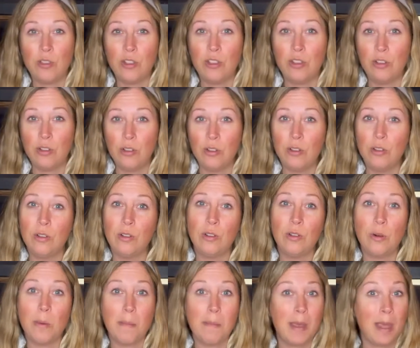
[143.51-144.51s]

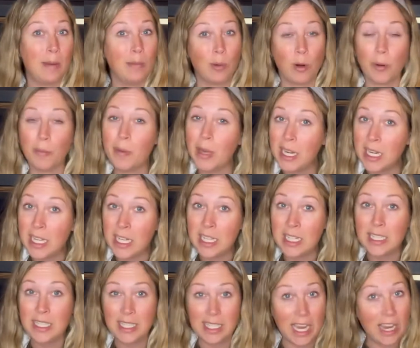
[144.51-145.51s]
to make more money,
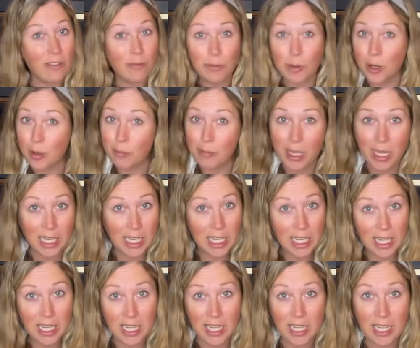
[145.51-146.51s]
save more
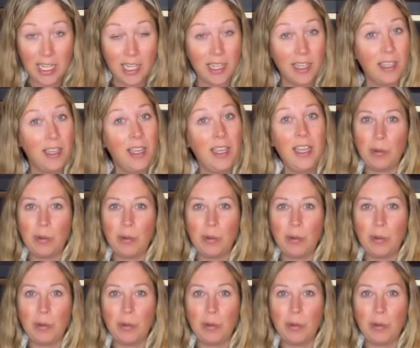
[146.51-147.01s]
money,